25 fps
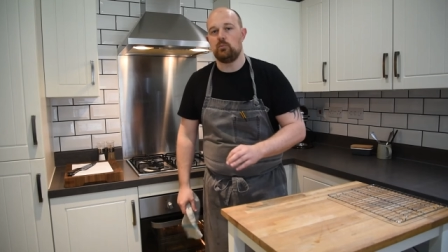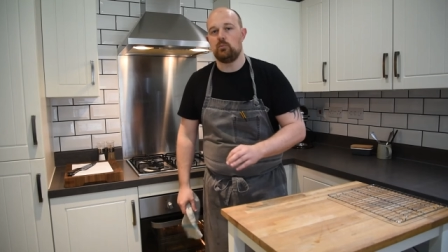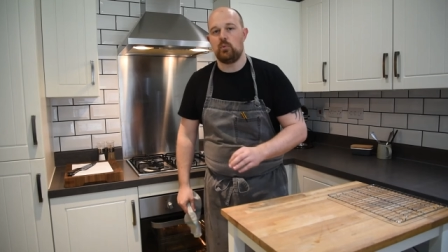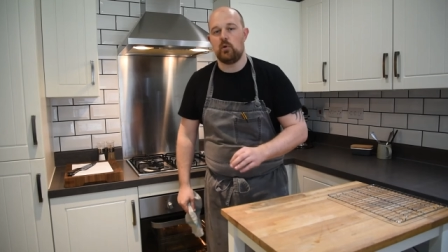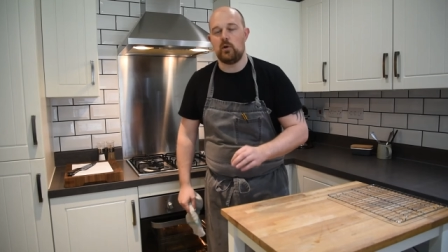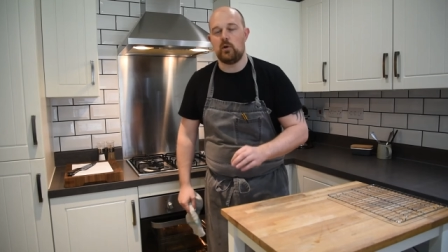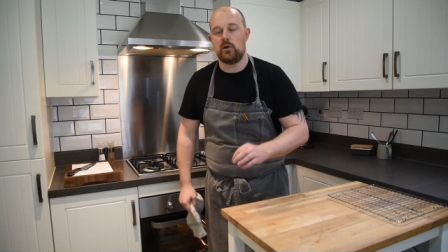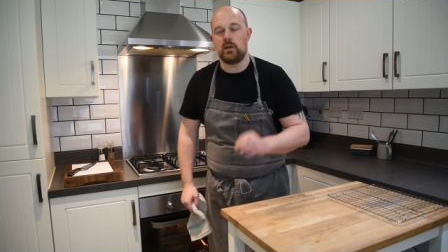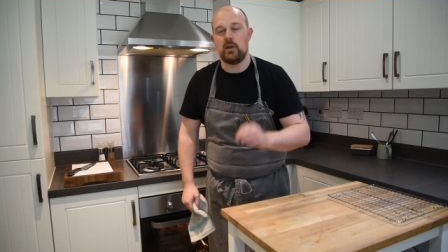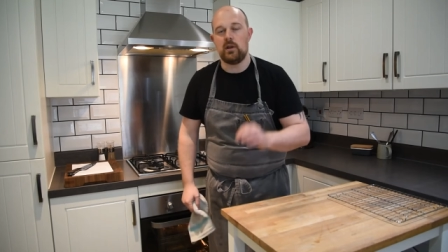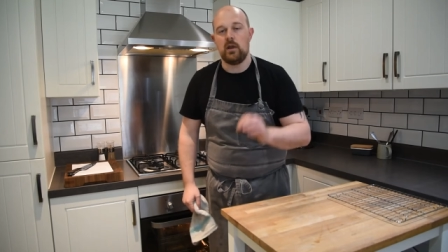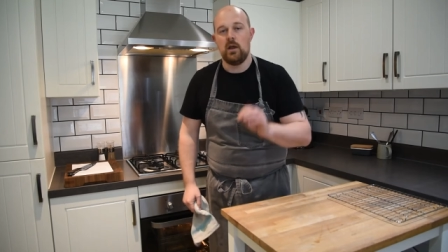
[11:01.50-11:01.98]

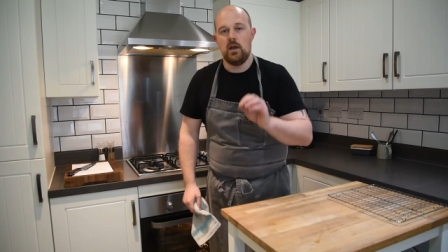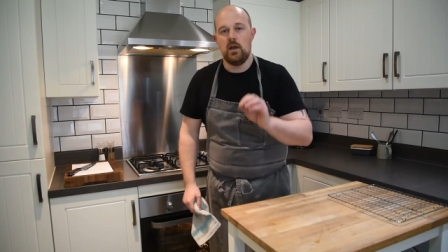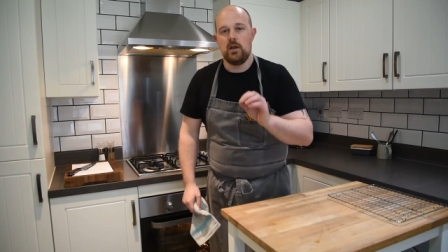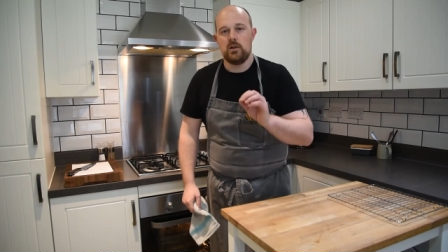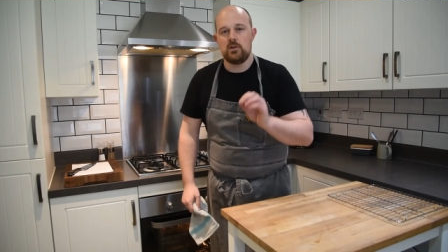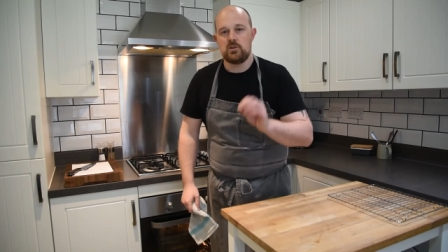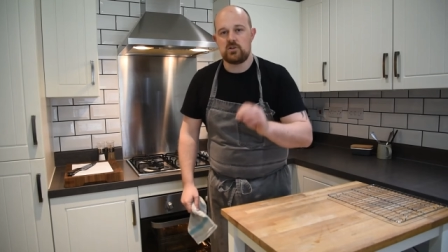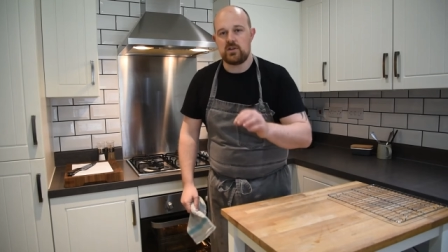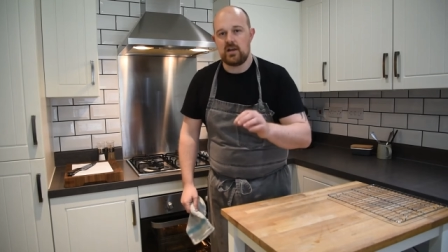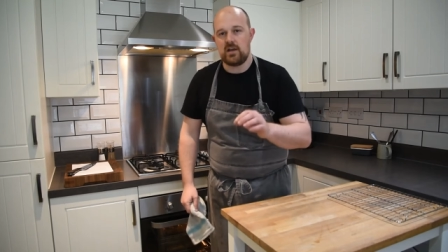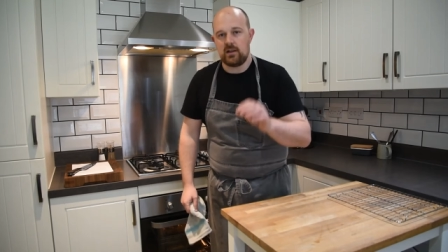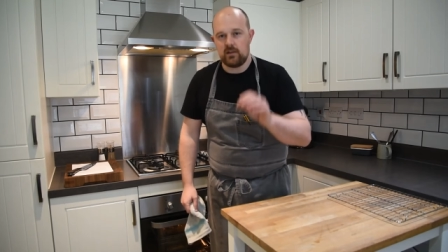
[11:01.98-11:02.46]
point.
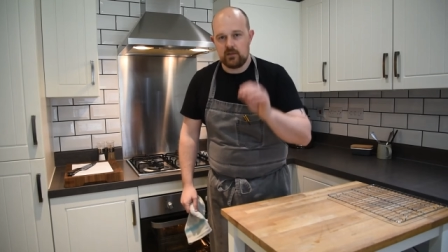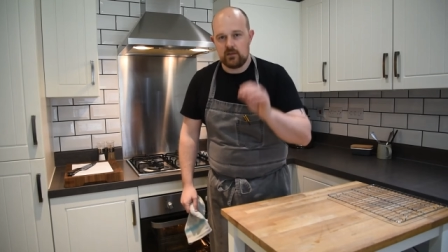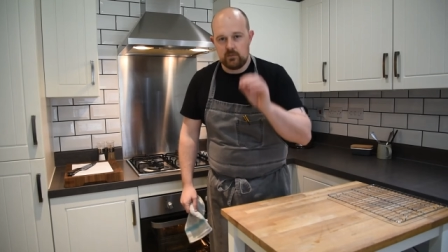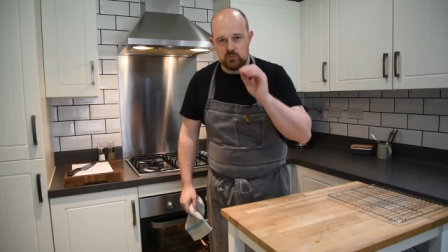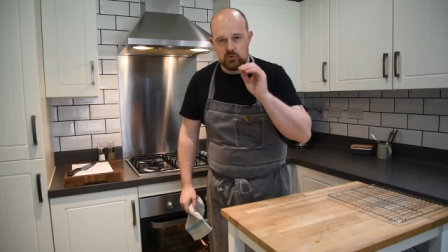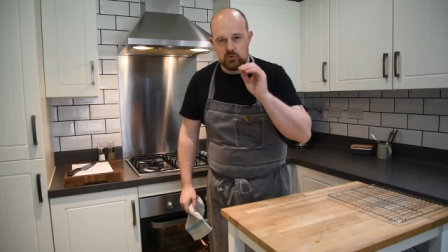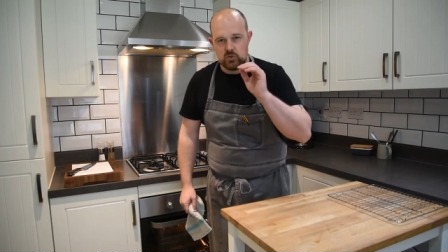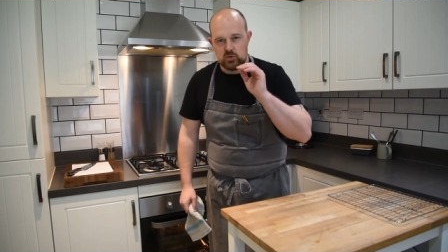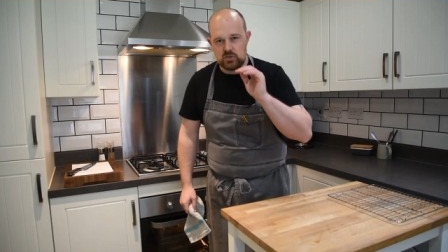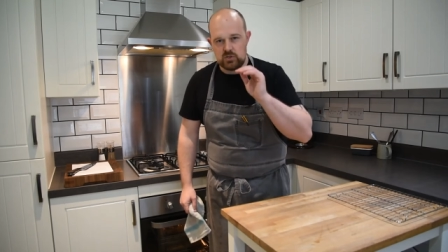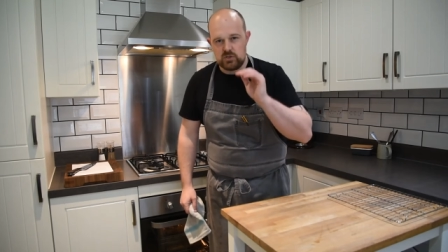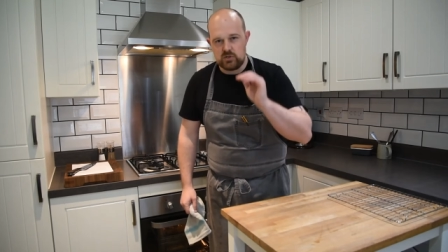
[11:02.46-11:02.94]
Check them
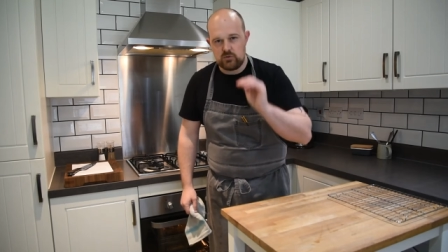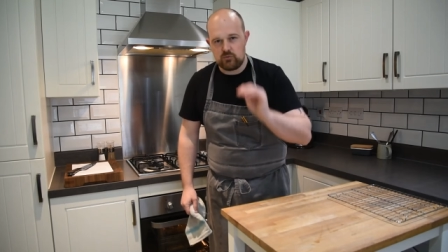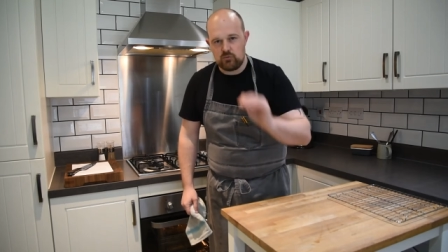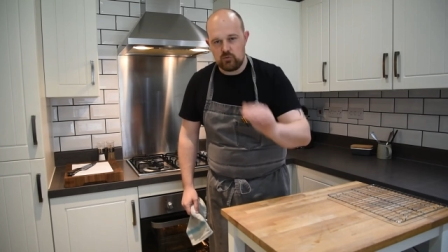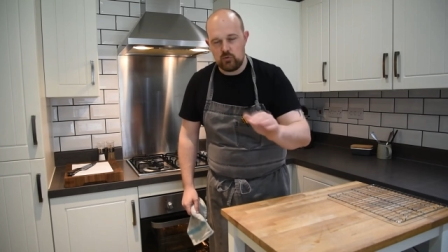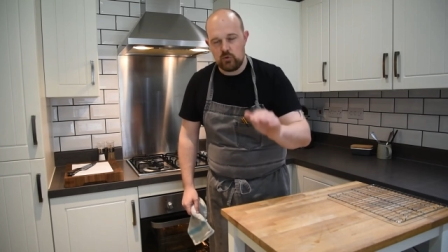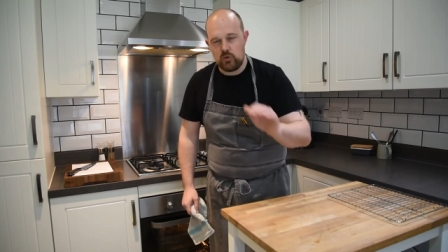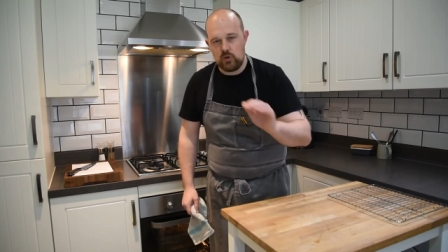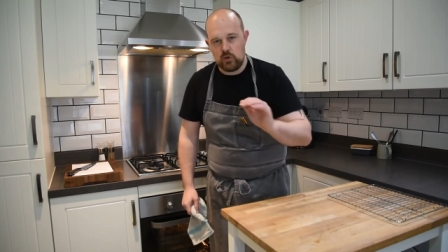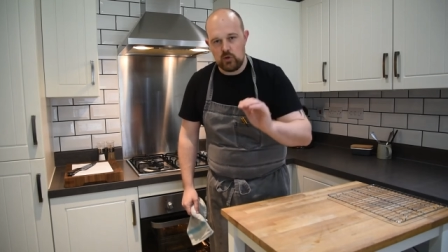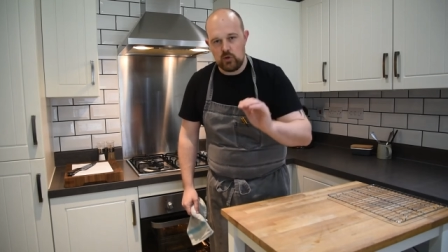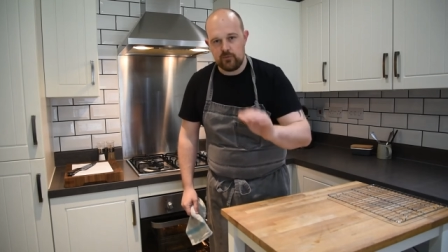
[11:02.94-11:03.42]
just through
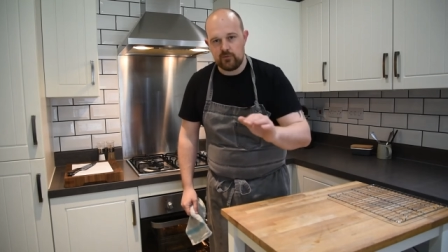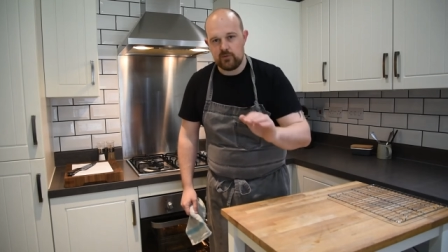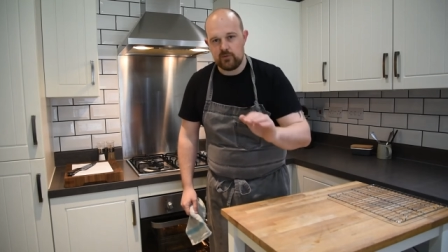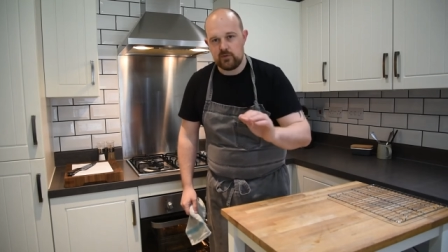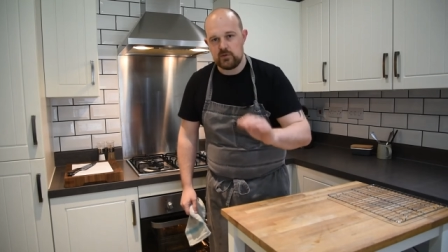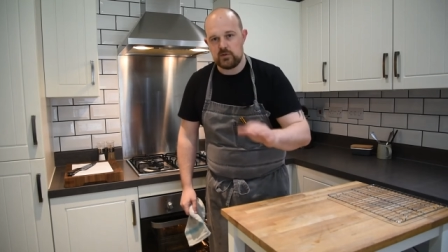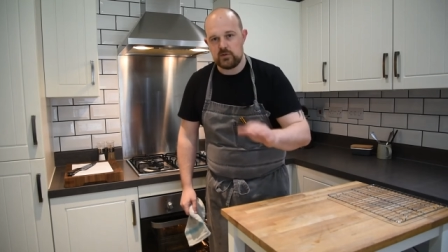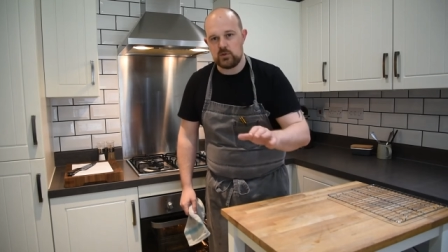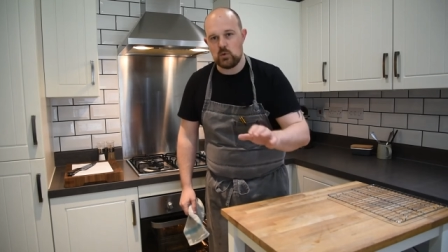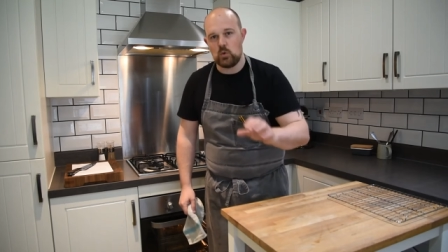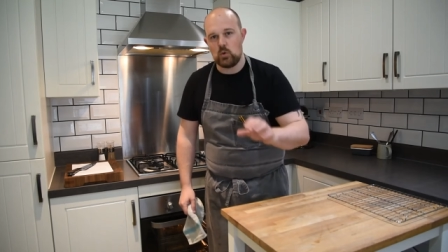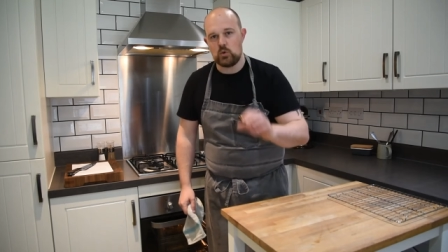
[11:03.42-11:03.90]
the oven
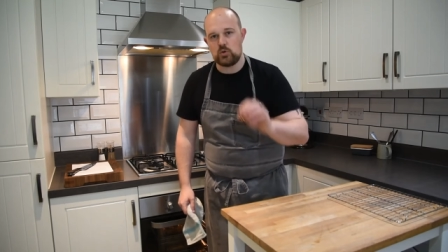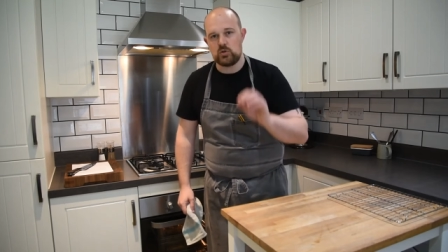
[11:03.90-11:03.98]
door,